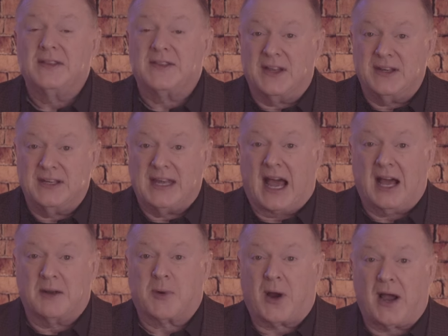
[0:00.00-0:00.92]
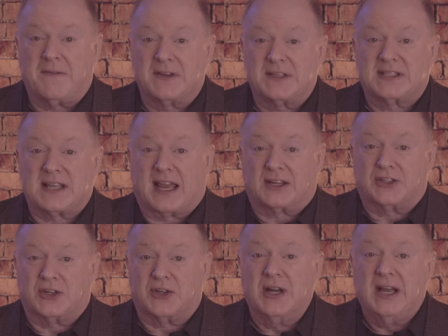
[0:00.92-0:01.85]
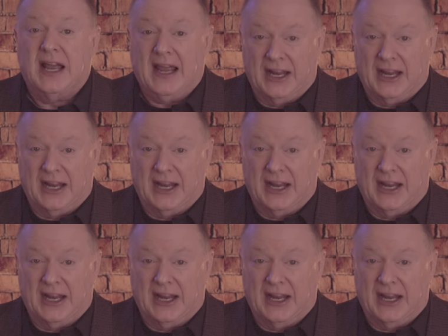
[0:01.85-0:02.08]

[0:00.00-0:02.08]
the nonprofit sector